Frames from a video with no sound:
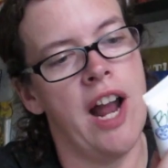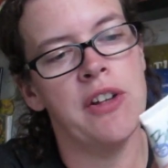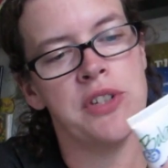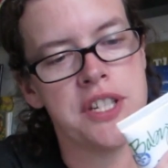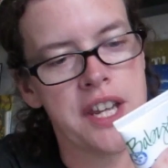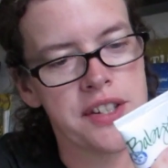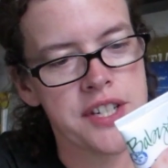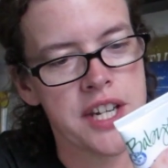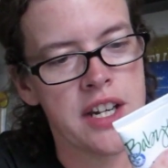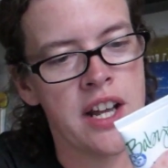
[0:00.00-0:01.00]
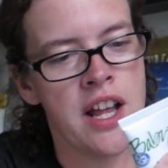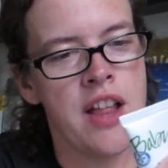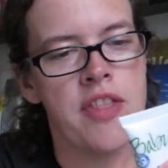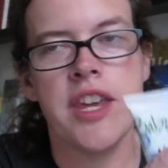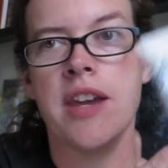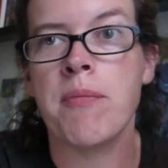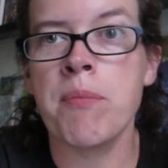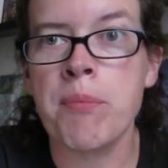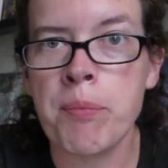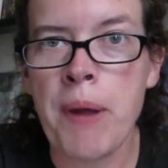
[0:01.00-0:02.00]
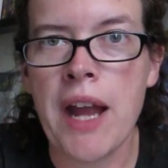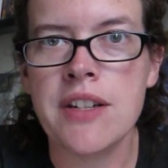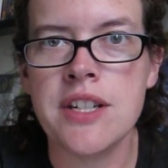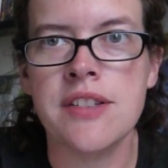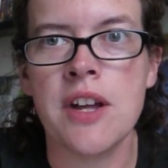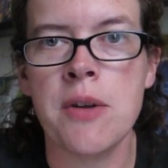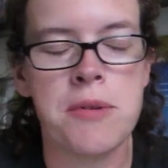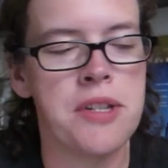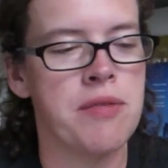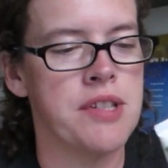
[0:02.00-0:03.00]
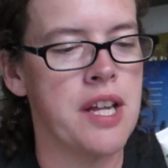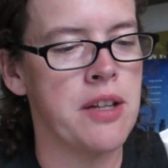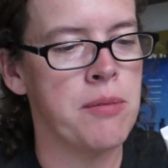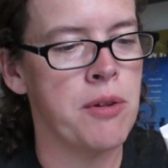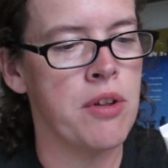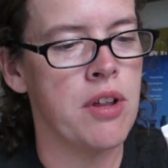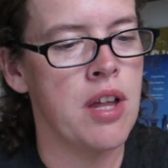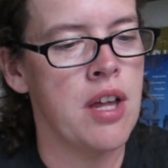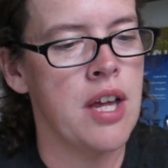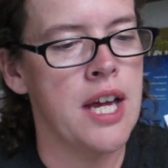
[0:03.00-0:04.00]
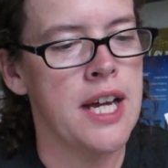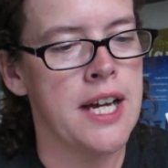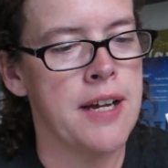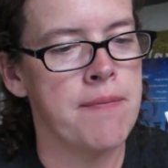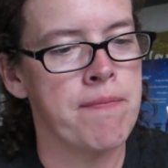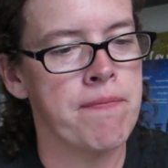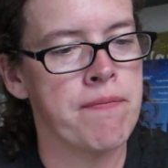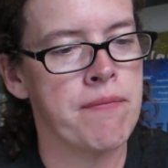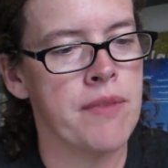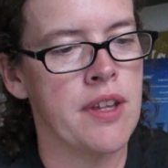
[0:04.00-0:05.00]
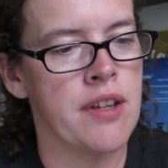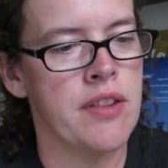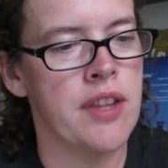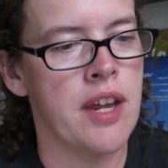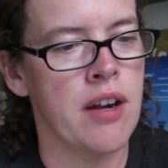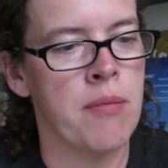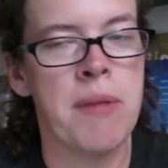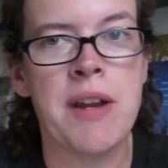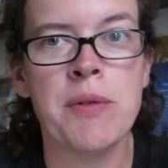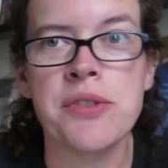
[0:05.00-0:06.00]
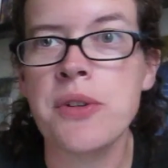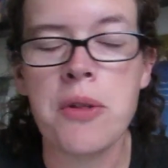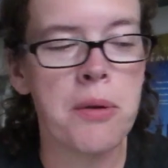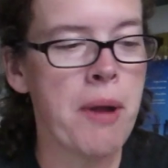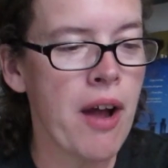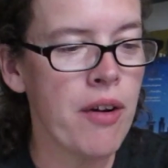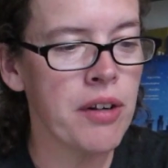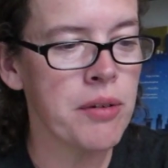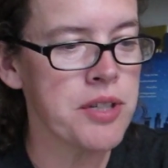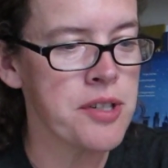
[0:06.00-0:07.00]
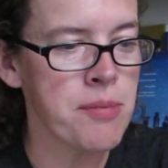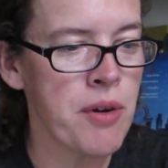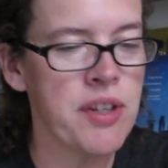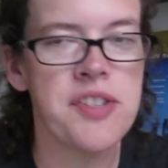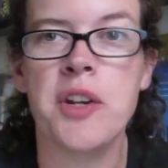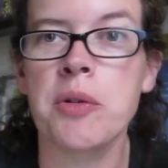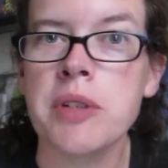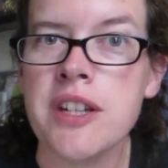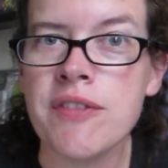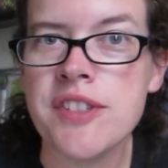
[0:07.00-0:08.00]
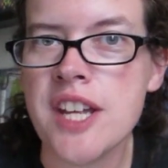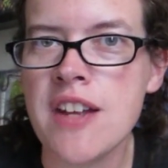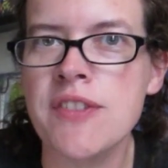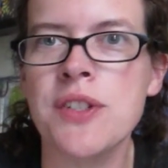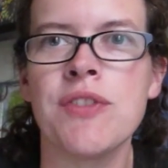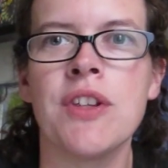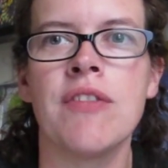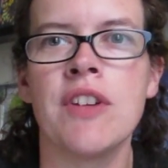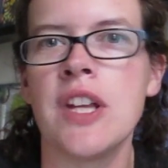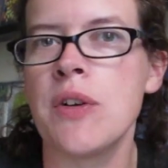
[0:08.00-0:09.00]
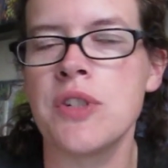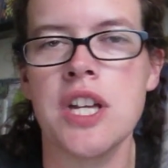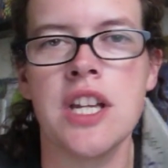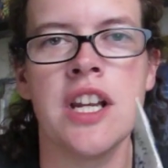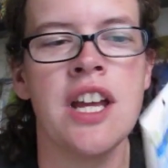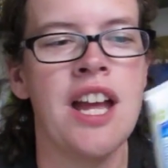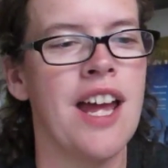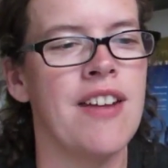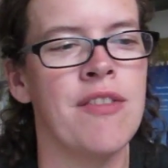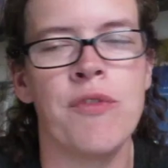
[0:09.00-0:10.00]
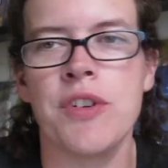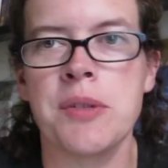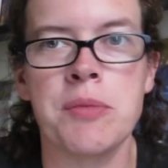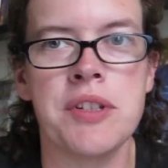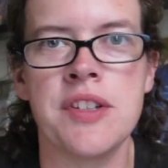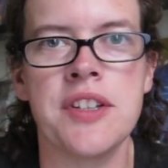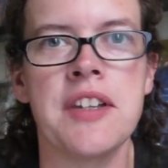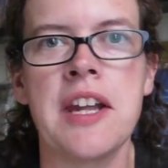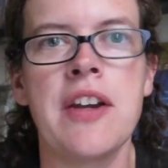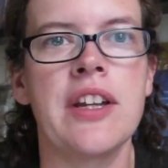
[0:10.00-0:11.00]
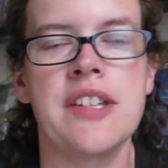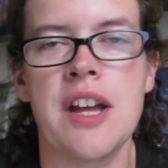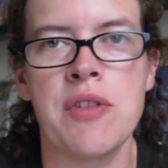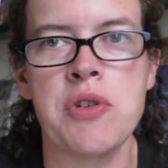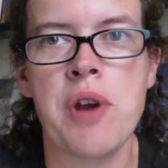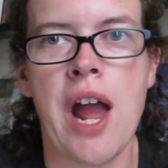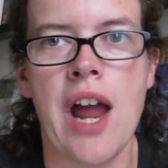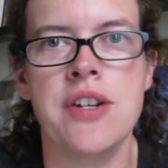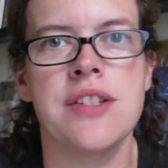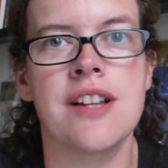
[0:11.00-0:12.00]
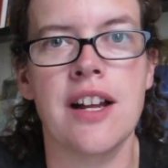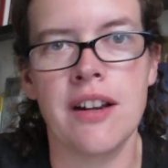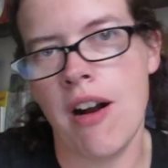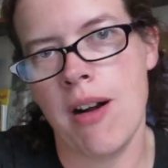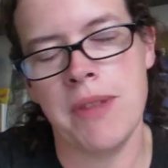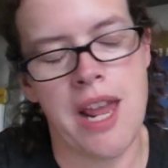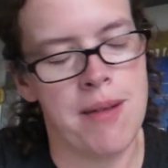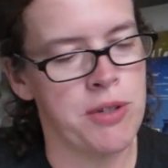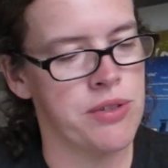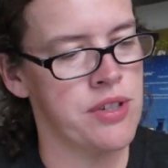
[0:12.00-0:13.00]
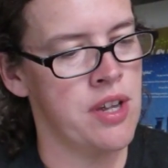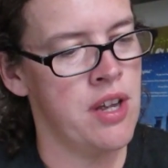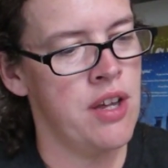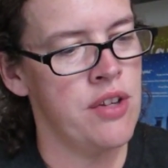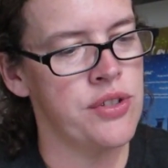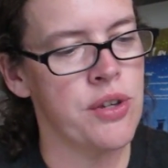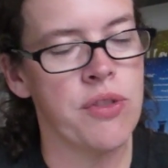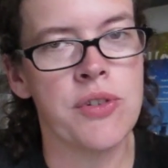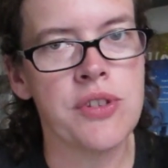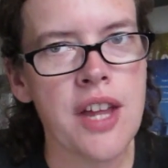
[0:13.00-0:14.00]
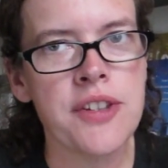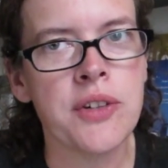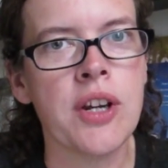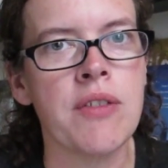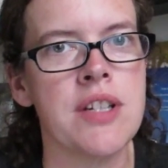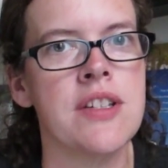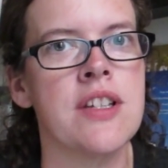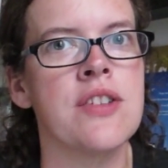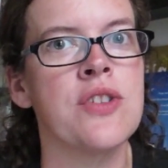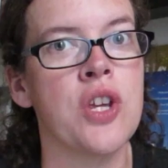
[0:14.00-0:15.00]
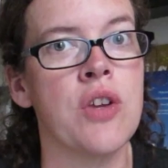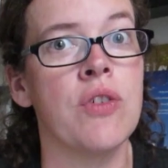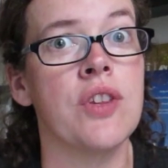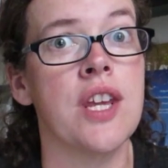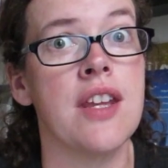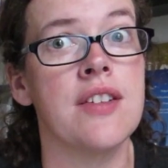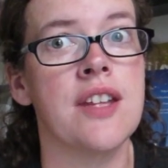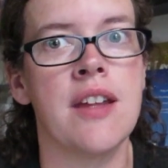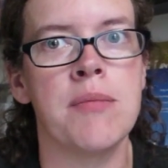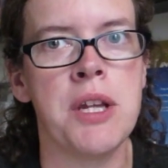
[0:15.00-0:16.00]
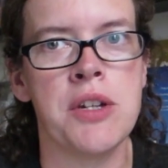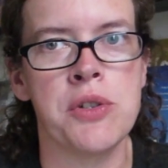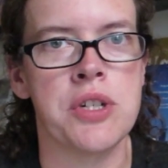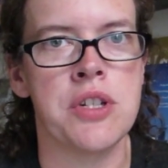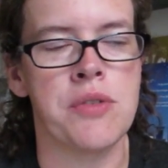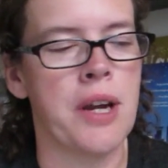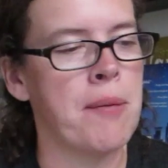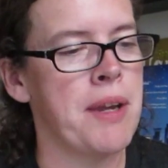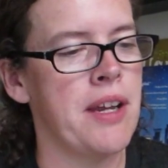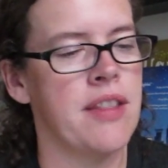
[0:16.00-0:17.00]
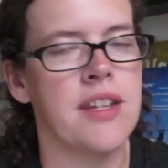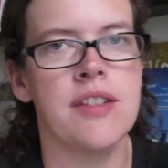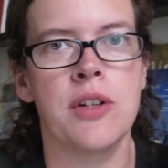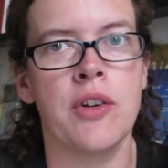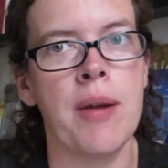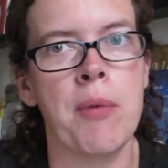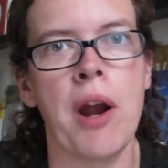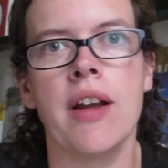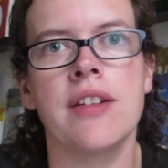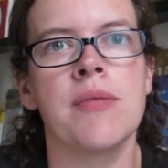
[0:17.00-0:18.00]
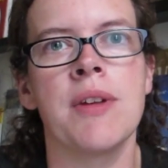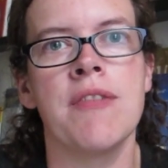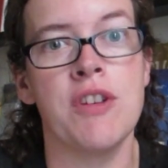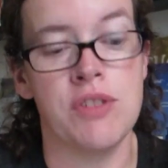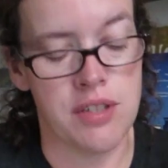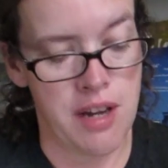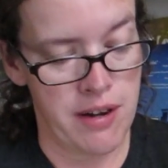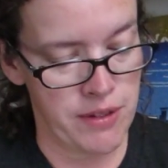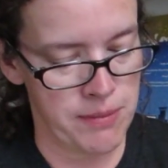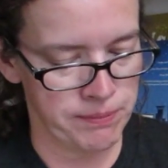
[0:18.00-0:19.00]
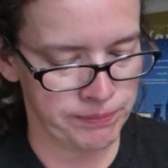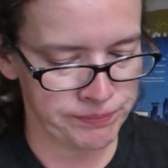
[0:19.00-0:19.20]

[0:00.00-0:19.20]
allergy tested, the packaging is one hundred percent recyclable, um, they're made with solar power, which is a bonus. They're reef safe, so if you live near the ocean and for some reason this container gets out in the trash, it's not going to harm the animals. So there's lots of great reasons to use these, and pediatricians recommend it. These are great products, and we've used a ton of them.